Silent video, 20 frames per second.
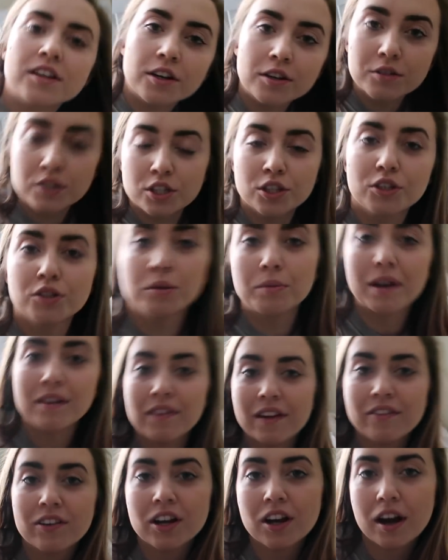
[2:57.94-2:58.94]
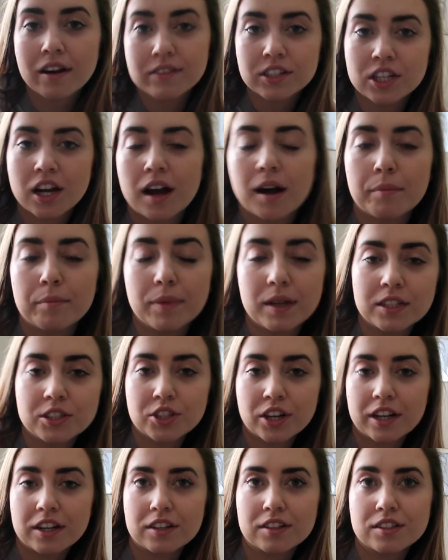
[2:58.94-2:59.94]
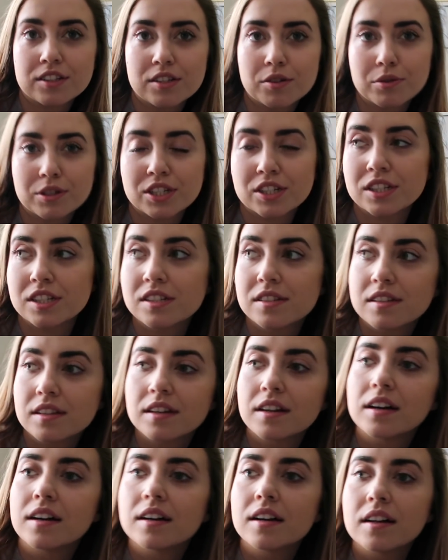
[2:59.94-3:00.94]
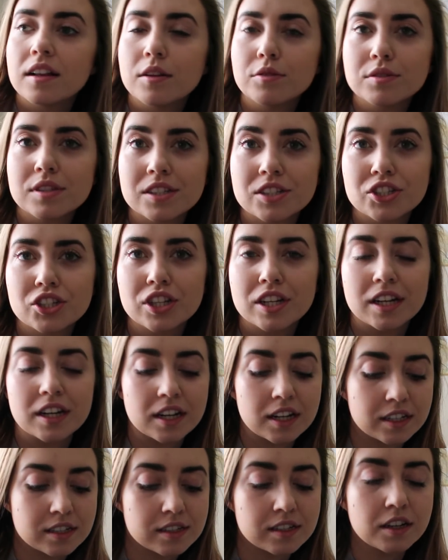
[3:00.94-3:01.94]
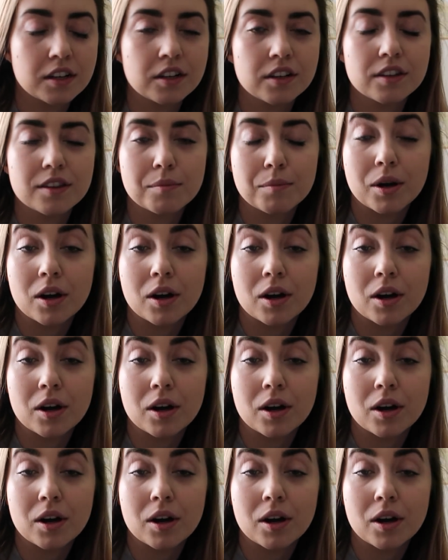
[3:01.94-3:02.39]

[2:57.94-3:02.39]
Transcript: to go to my favorite coffee shop, Bean Traders, which is uh, closest to here. It's near the